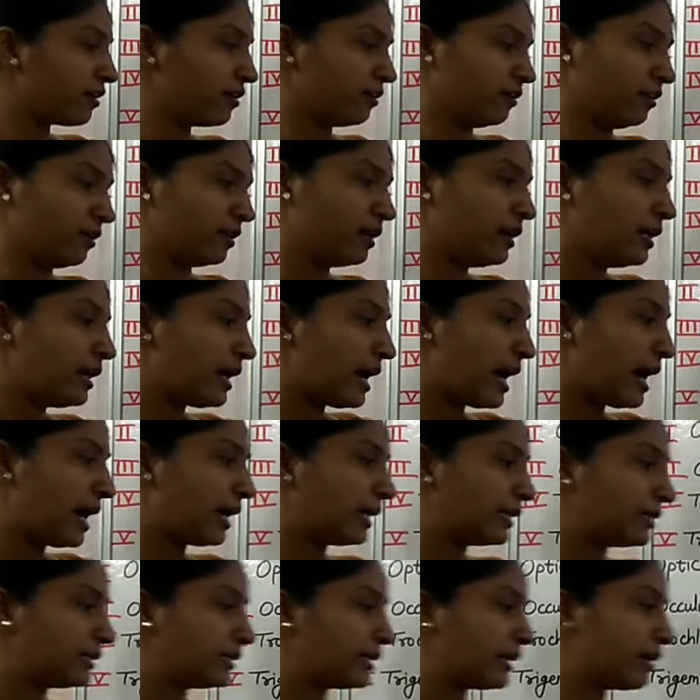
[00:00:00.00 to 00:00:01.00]
ear,
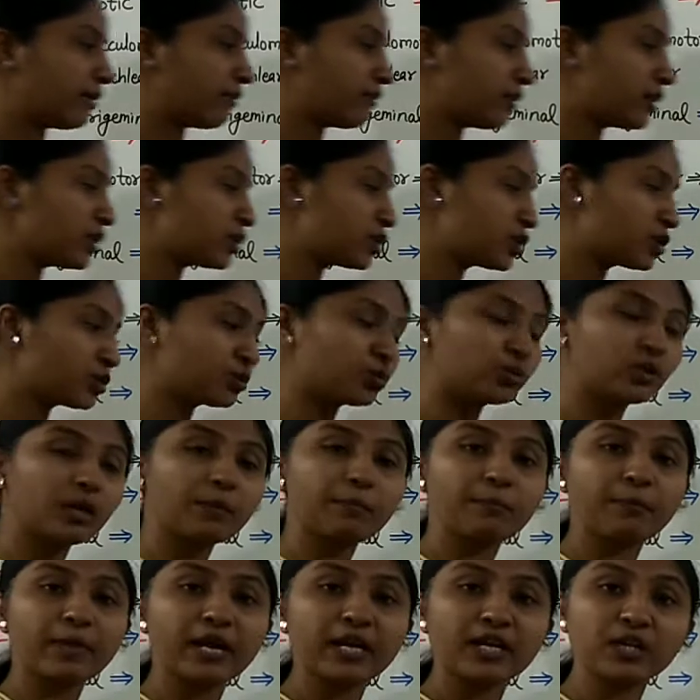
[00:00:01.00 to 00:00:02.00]
and they reach to the
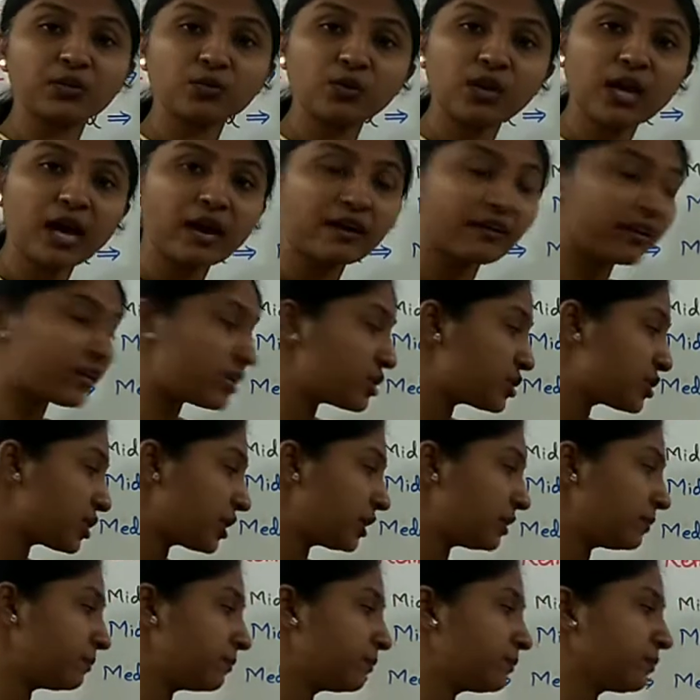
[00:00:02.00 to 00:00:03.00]
medulla
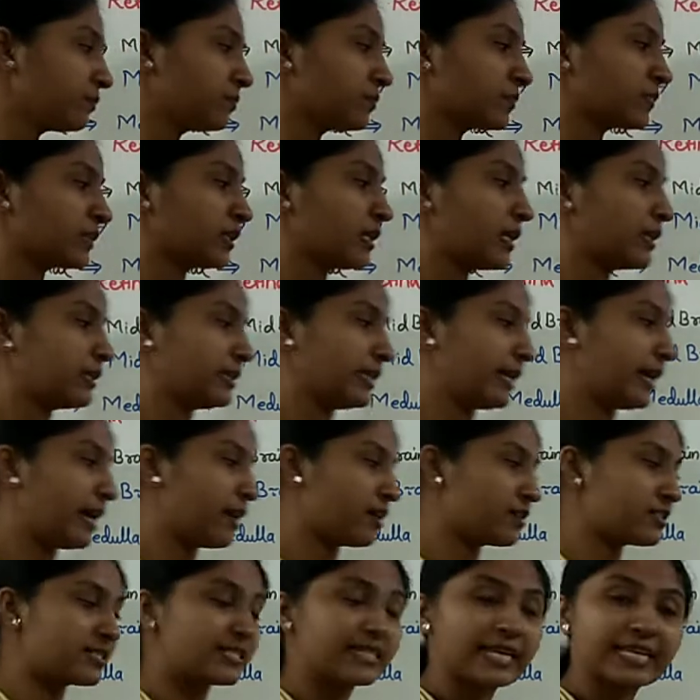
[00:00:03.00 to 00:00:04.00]
region. They
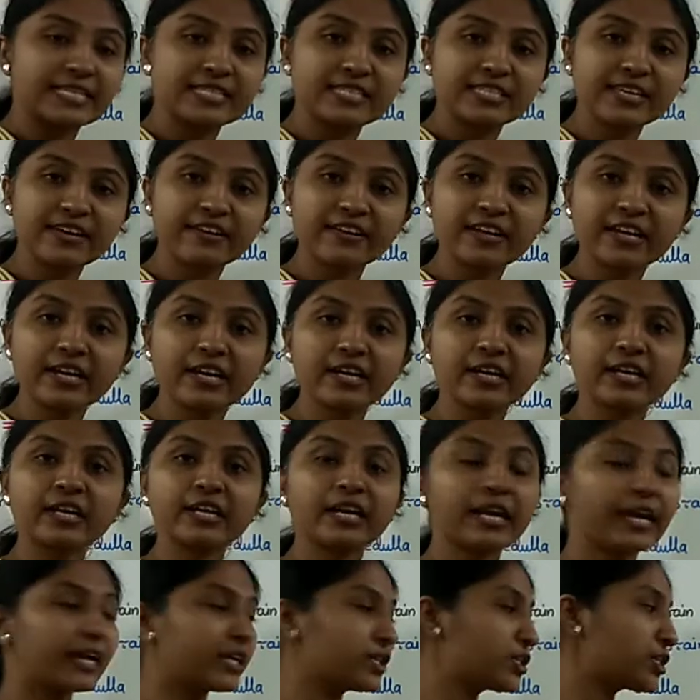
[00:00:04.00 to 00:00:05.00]
are sensory in
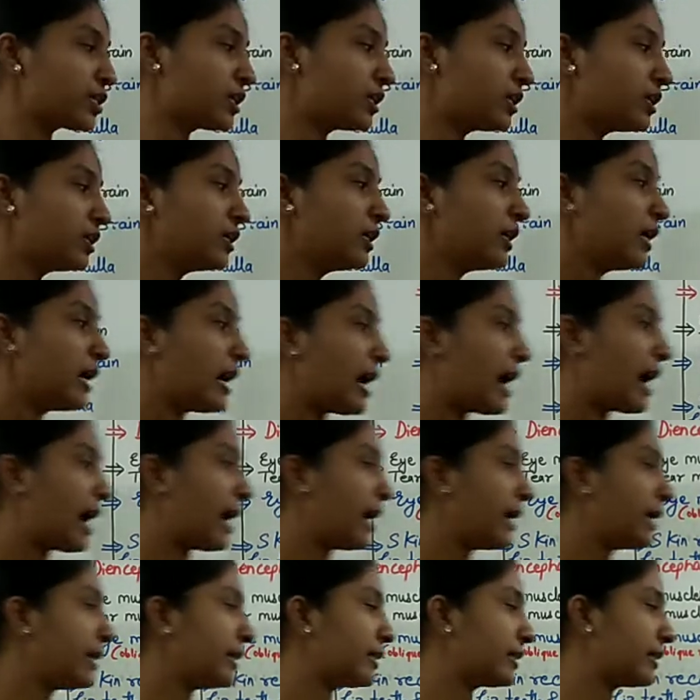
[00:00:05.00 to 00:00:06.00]
nature
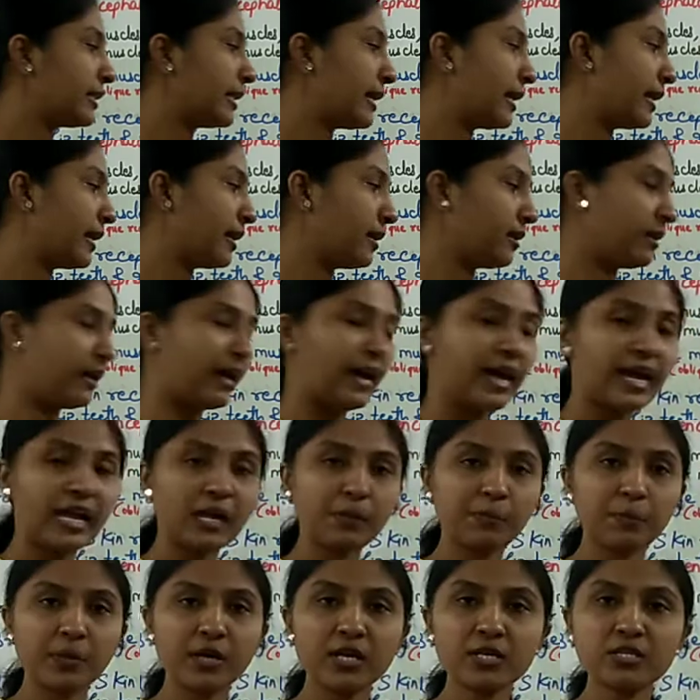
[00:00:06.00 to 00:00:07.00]
and they
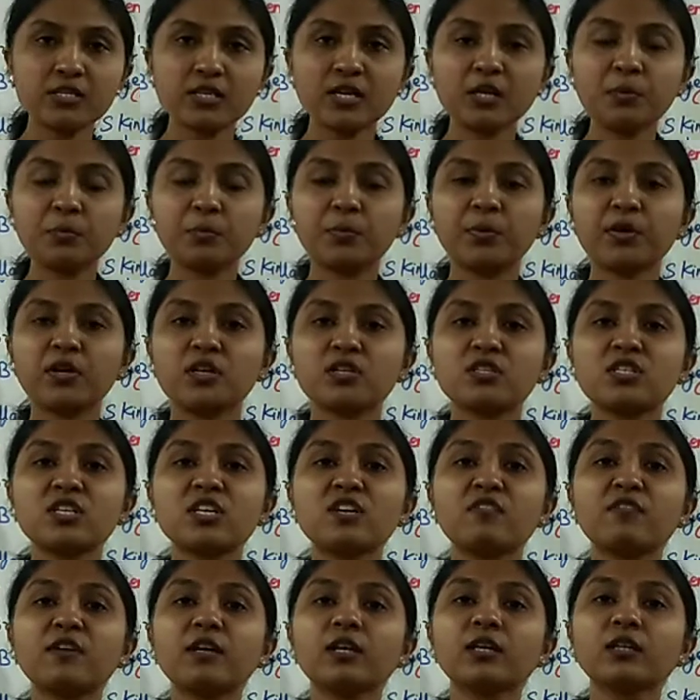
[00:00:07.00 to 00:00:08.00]
help us in
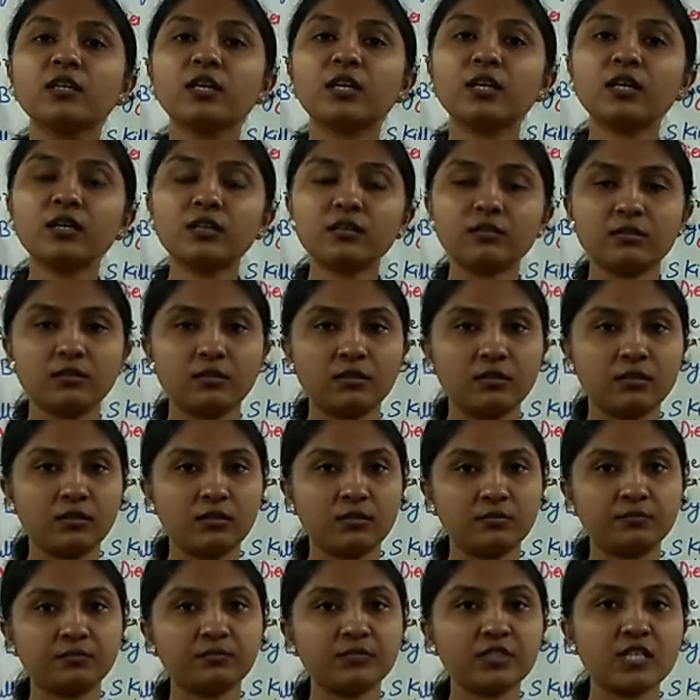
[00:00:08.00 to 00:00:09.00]
perceiving
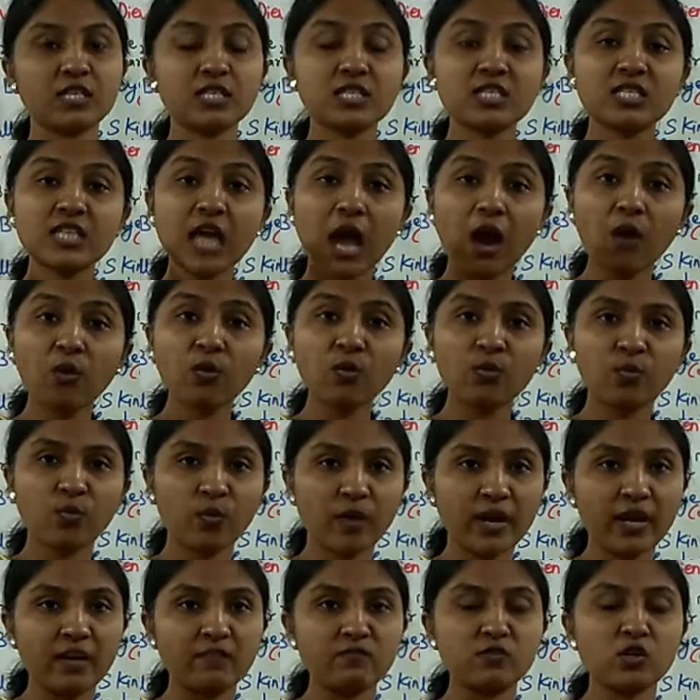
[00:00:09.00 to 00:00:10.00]
the sound
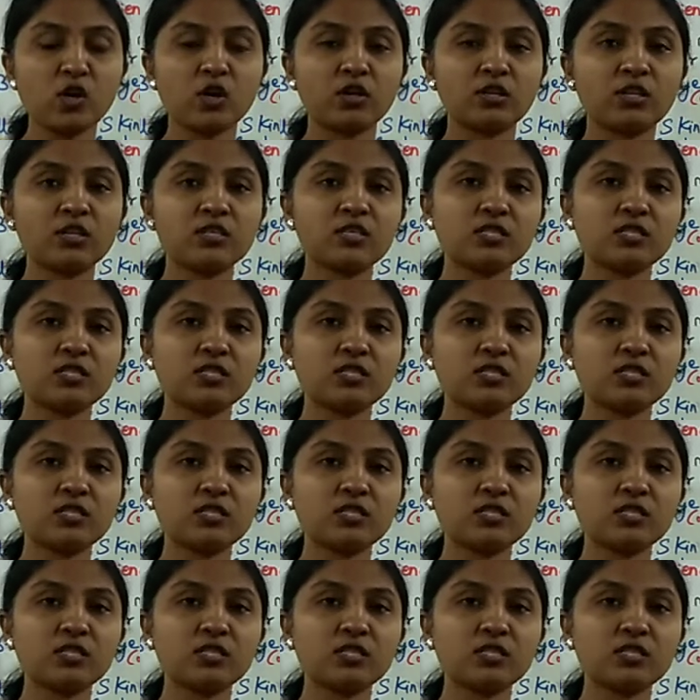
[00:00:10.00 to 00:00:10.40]
waves or the